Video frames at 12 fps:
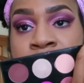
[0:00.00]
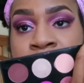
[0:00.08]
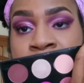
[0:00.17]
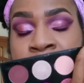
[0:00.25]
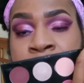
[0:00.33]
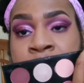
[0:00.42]

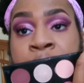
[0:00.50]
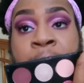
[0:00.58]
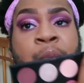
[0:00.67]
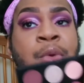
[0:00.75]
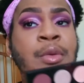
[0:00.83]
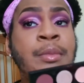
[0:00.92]

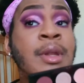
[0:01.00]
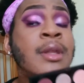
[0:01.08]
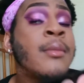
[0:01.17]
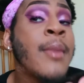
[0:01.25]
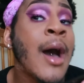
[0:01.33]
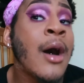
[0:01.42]
But when you blend
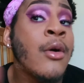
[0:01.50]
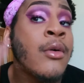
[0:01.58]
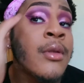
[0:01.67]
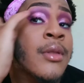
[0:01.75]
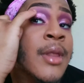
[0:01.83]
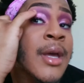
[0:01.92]
them
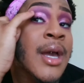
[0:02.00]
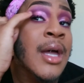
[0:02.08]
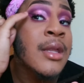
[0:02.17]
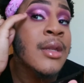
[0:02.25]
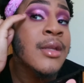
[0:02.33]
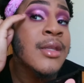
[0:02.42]
out, they
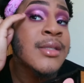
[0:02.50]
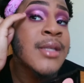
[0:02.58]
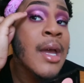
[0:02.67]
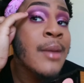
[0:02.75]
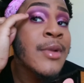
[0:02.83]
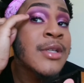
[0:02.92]
kind of look the
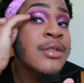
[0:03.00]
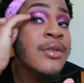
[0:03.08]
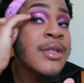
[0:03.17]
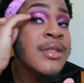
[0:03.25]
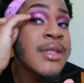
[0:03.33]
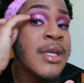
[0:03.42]
same. As you
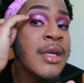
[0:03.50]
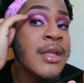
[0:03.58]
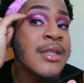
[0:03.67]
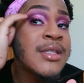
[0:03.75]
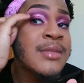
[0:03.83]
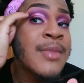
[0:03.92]
can see,
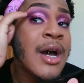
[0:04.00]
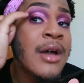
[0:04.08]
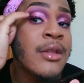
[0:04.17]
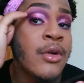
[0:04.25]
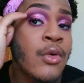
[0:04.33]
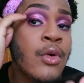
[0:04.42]
this is my
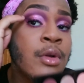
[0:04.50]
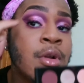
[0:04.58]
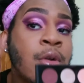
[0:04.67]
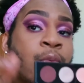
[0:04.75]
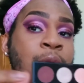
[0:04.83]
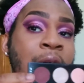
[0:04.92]
other
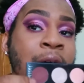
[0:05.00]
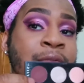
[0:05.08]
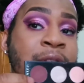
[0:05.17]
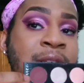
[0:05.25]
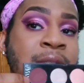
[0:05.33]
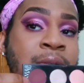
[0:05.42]
corner. We have
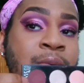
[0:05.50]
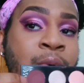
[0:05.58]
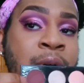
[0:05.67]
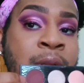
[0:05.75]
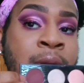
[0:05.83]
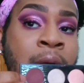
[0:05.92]
this
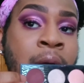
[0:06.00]
one.